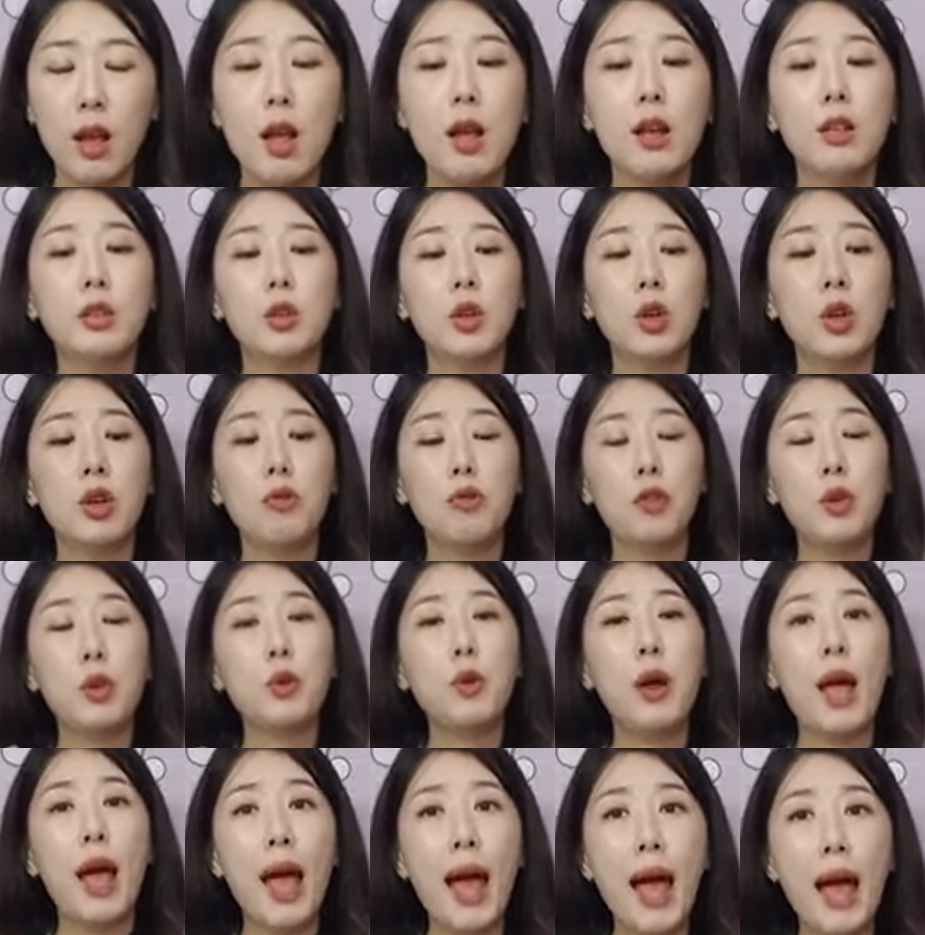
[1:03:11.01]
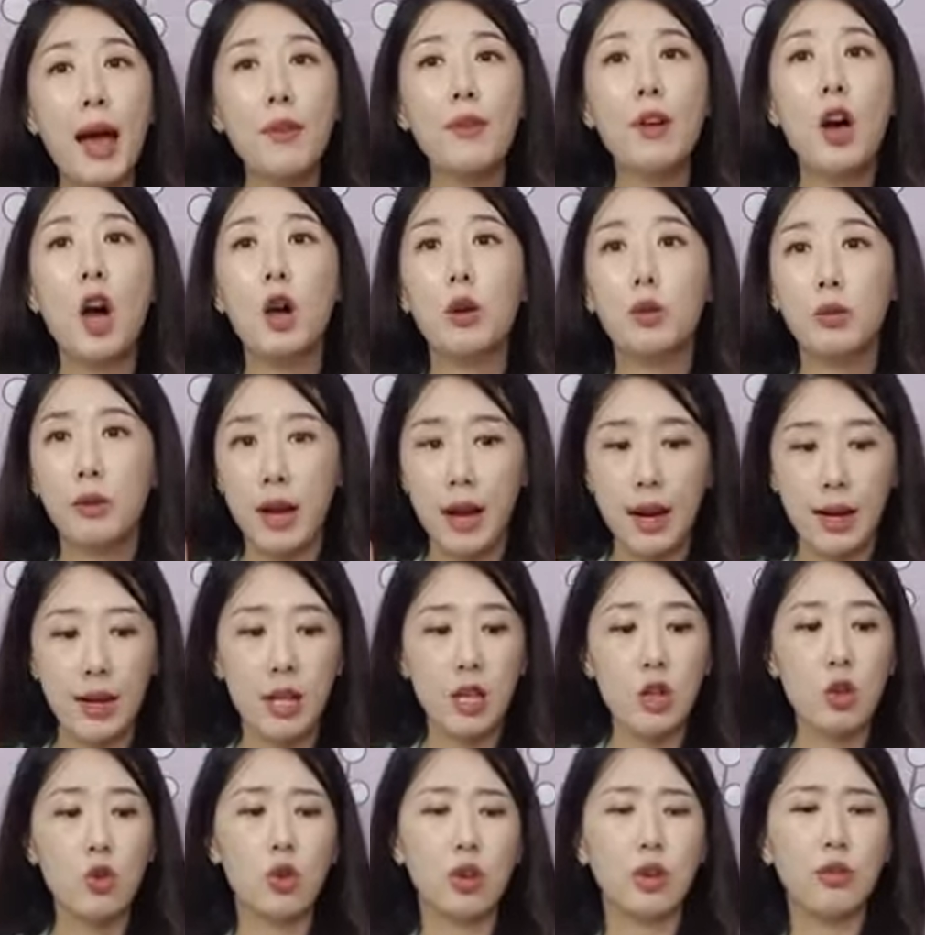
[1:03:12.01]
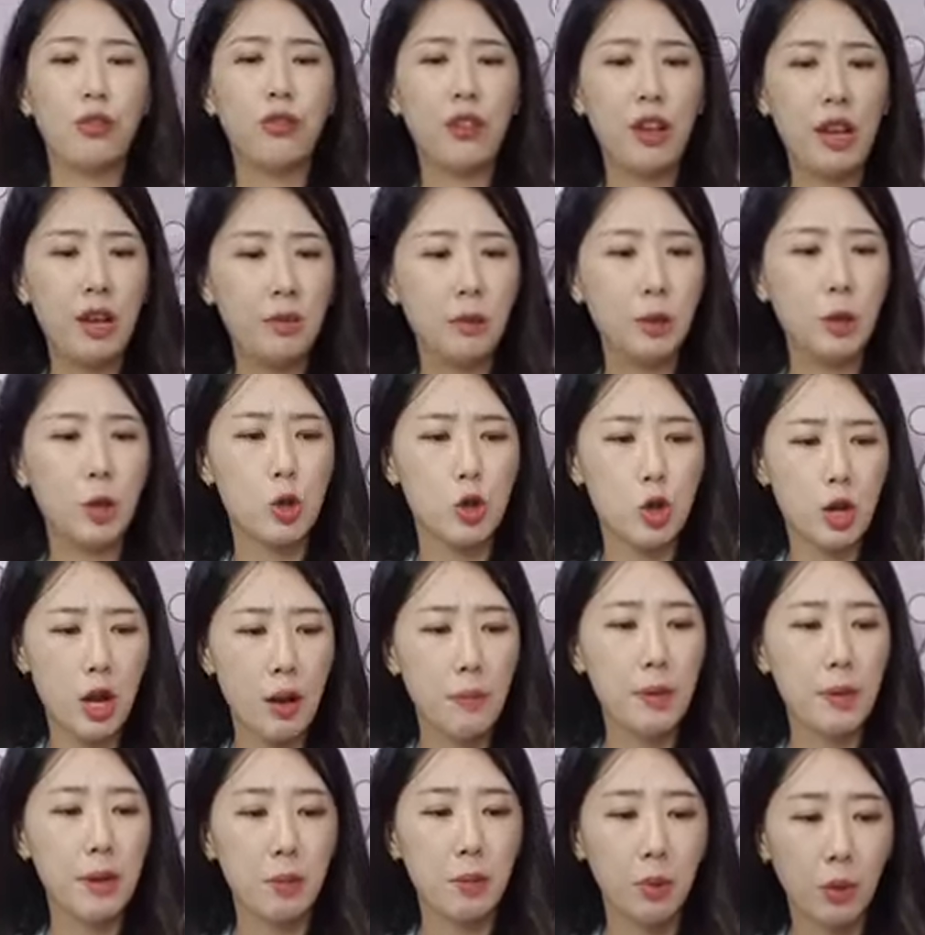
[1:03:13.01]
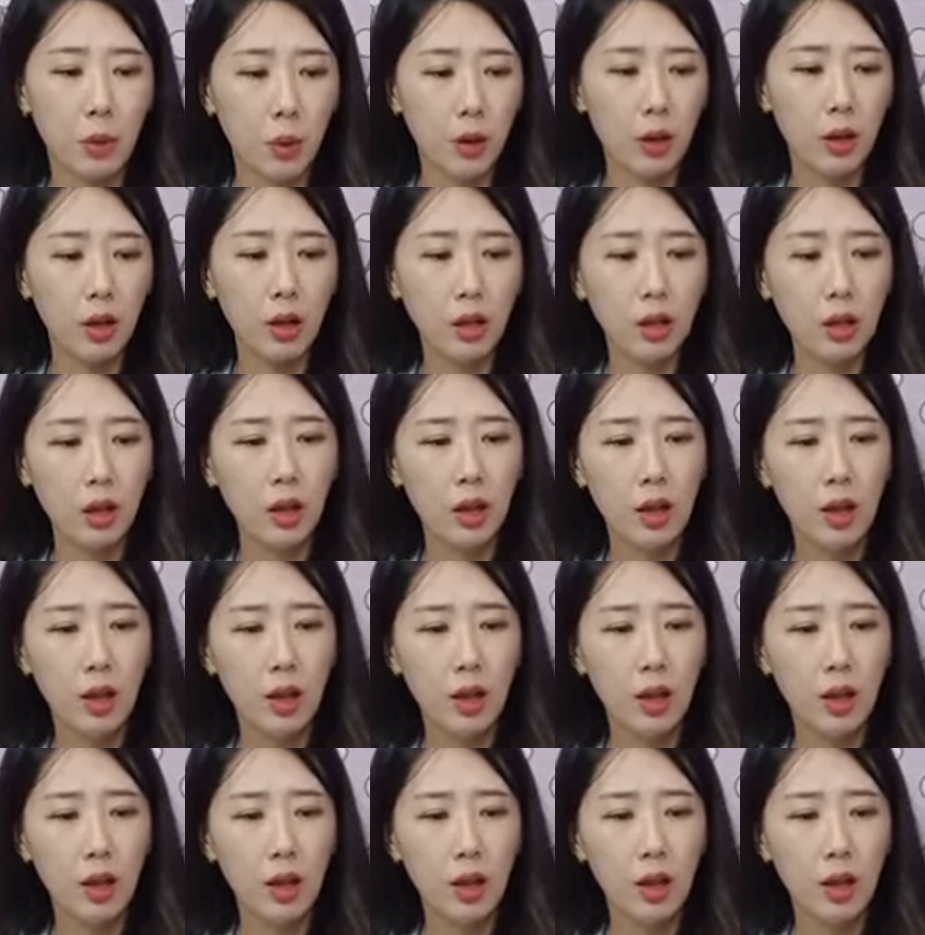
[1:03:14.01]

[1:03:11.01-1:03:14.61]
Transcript: So if you have already your favorite chopping board,